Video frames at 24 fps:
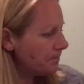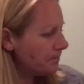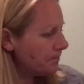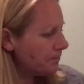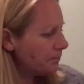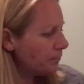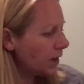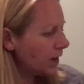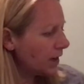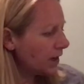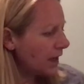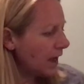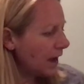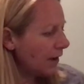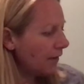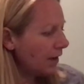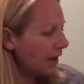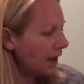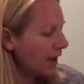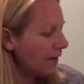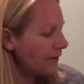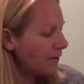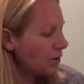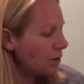Right now I
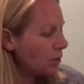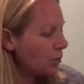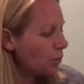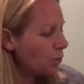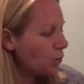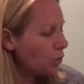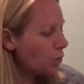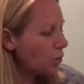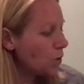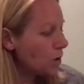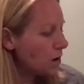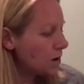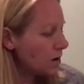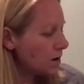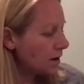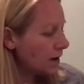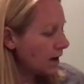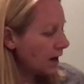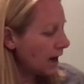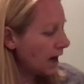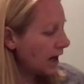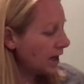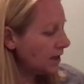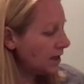have a w.
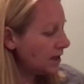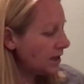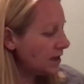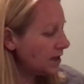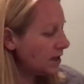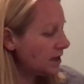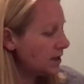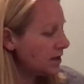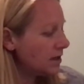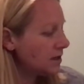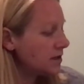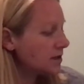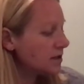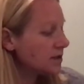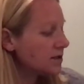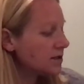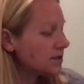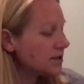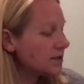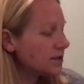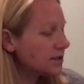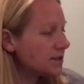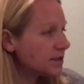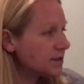I need a
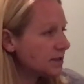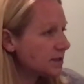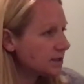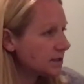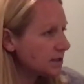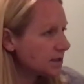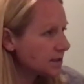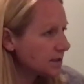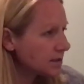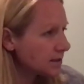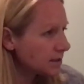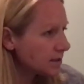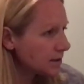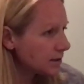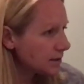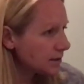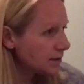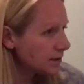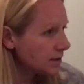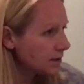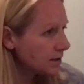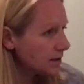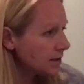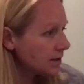s
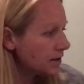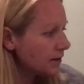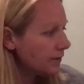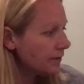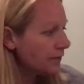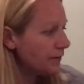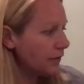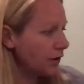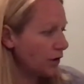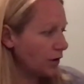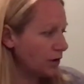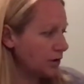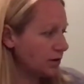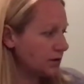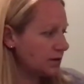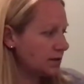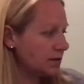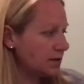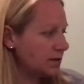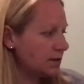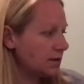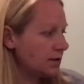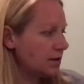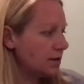
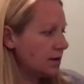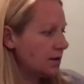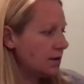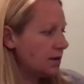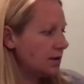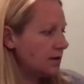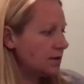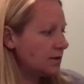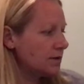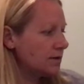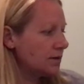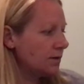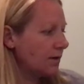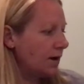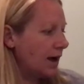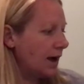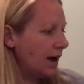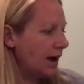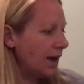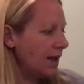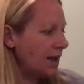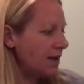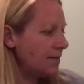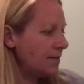first. So
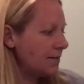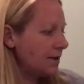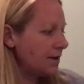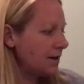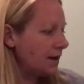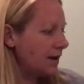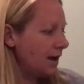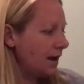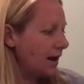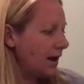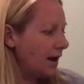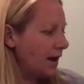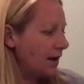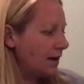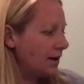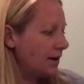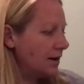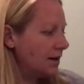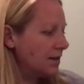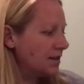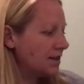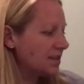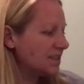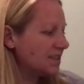I am going to add a
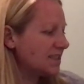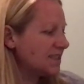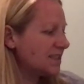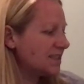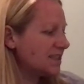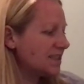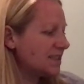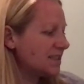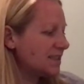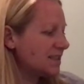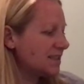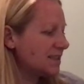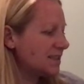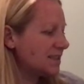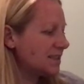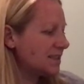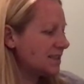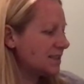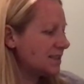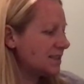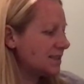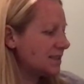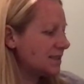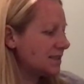
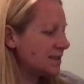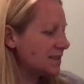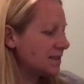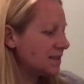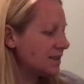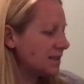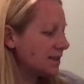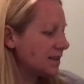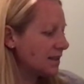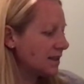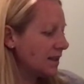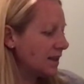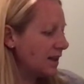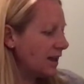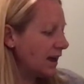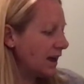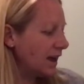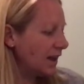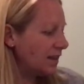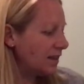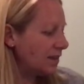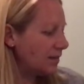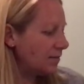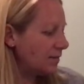s
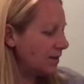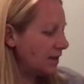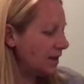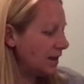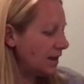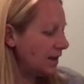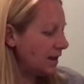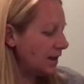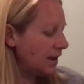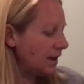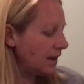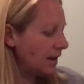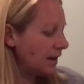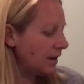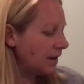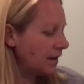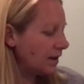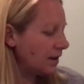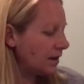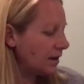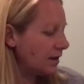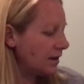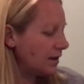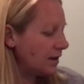at the beginning.
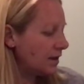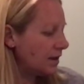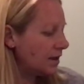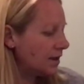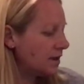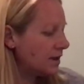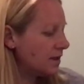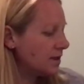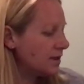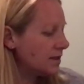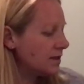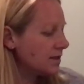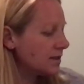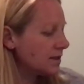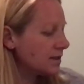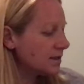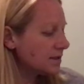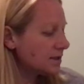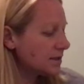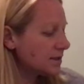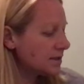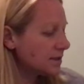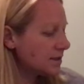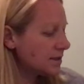
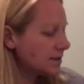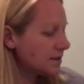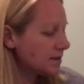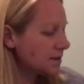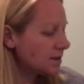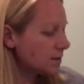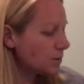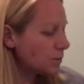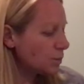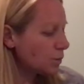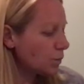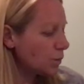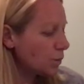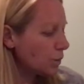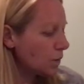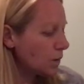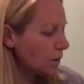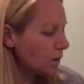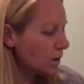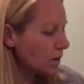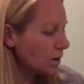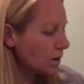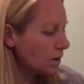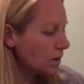Sw,
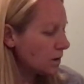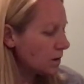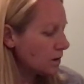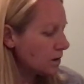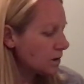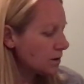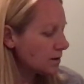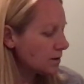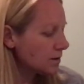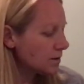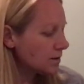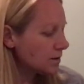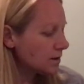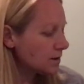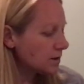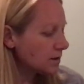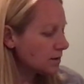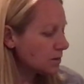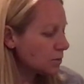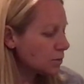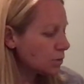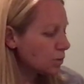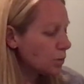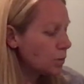
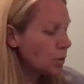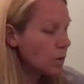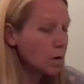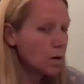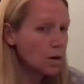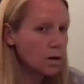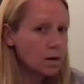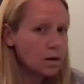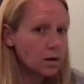sw.